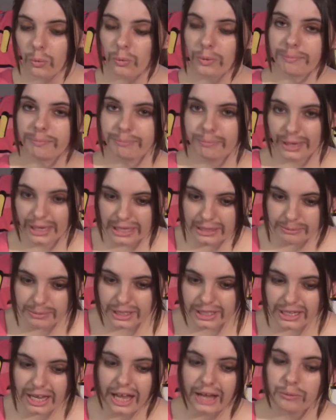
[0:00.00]
or
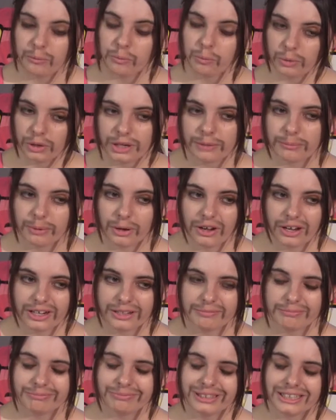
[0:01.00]
Baby, I would have bought
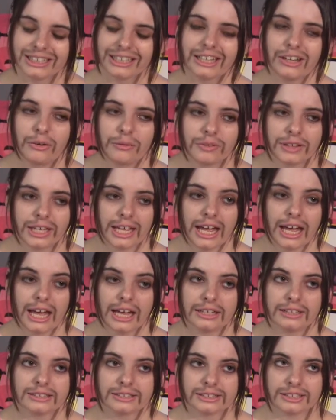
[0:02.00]
it, but they only
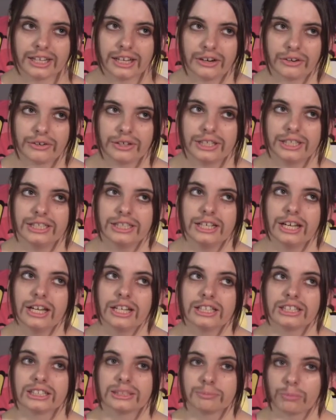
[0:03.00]
had Scary,
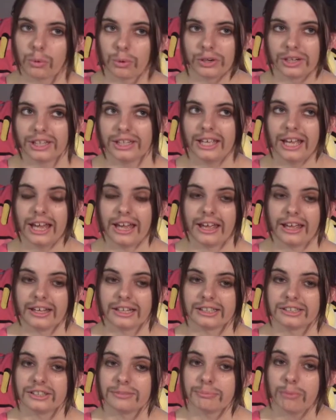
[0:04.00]
Sporty,
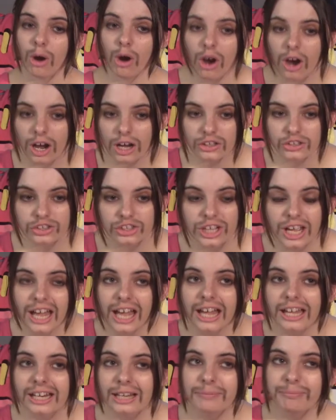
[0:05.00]
and Posh,
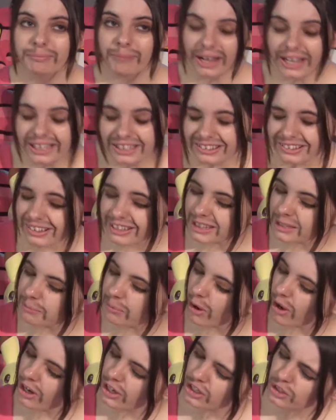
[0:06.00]
and I might have got
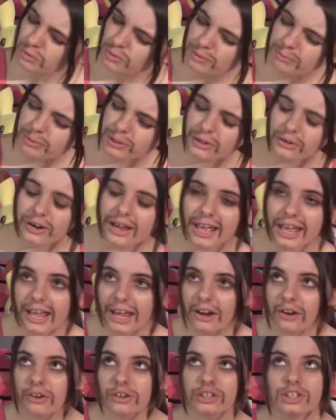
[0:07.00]
the Posh one, but her
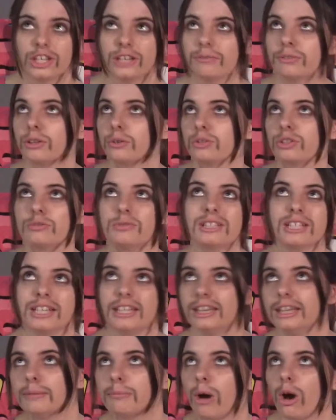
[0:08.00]
hair, even though she was
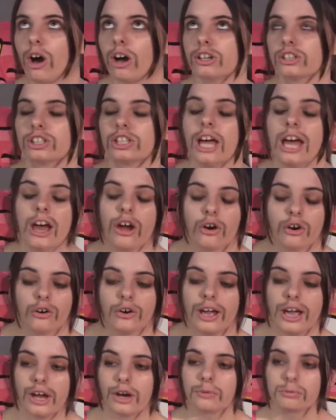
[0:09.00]
in the box, her
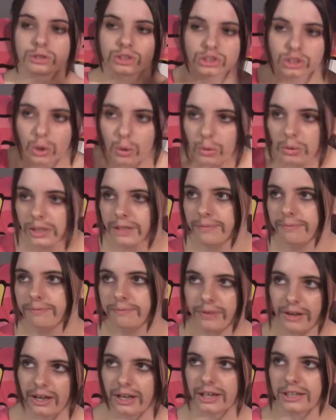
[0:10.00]
hair was totally
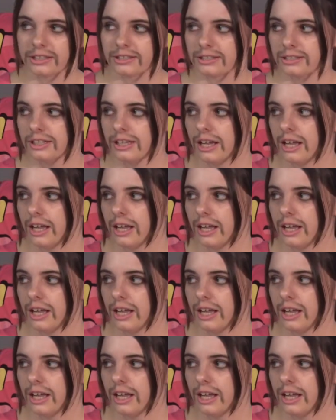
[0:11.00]
fucked.